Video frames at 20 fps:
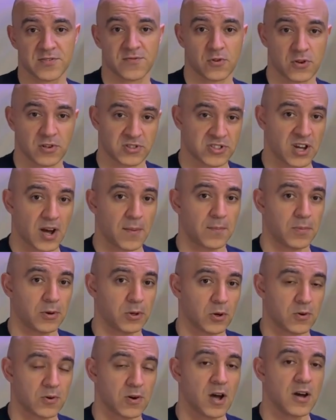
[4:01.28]
for
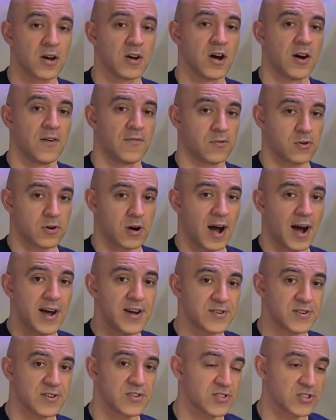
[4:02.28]
example, or for
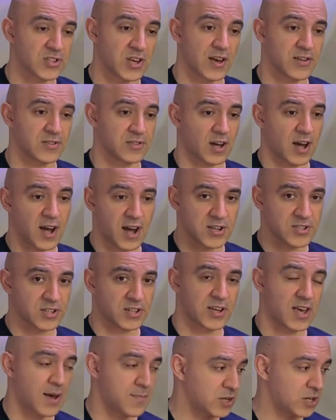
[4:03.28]
irons and other
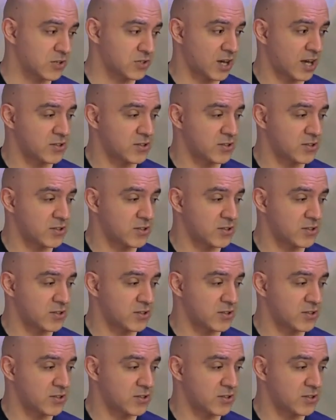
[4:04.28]
chemicals.